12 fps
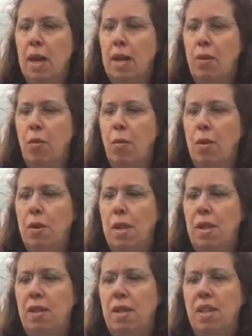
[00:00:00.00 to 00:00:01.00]
and all
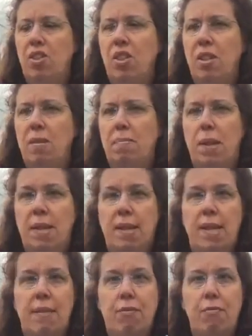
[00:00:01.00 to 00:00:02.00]
these stitches plus
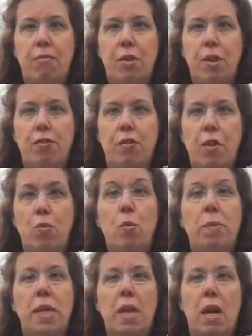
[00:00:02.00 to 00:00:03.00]
seven from the front
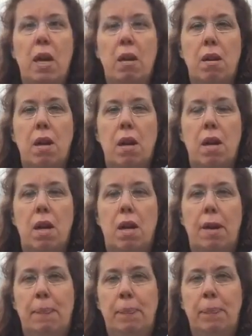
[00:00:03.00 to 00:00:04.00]
will be cut,
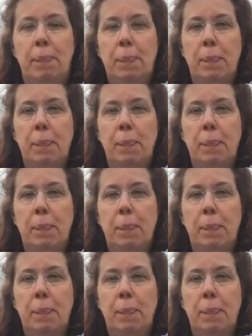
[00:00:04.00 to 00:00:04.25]
um,